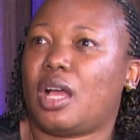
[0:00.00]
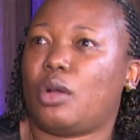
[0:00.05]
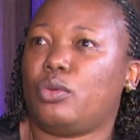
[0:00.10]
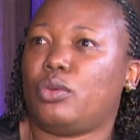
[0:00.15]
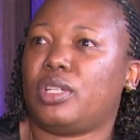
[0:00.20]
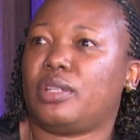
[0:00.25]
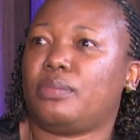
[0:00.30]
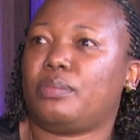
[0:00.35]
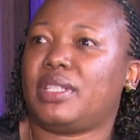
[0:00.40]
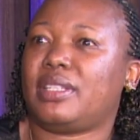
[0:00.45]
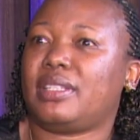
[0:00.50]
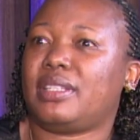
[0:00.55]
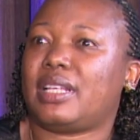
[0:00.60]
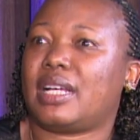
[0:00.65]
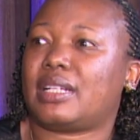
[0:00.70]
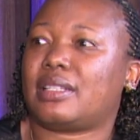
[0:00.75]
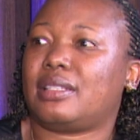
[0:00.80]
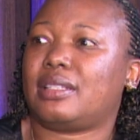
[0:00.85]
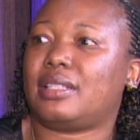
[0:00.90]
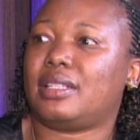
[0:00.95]
I wouldn't be
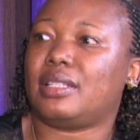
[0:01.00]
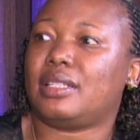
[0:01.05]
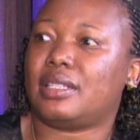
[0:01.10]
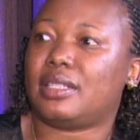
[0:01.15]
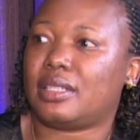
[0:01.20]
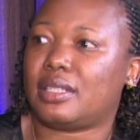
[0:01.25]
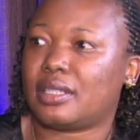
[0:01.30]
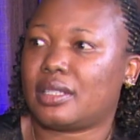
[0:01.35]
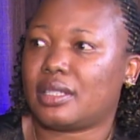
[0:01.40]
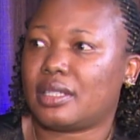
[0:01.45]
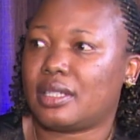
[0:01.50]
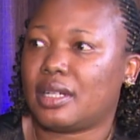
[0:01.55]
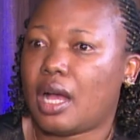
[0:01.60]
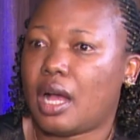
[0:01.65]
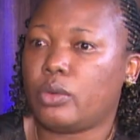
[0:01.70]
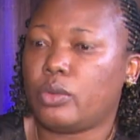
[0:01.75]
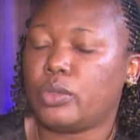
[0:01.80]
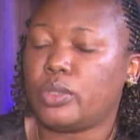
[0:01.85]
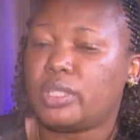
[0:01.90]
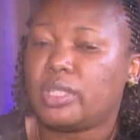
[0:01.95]
succeeding.
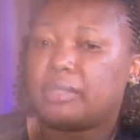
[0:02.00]
I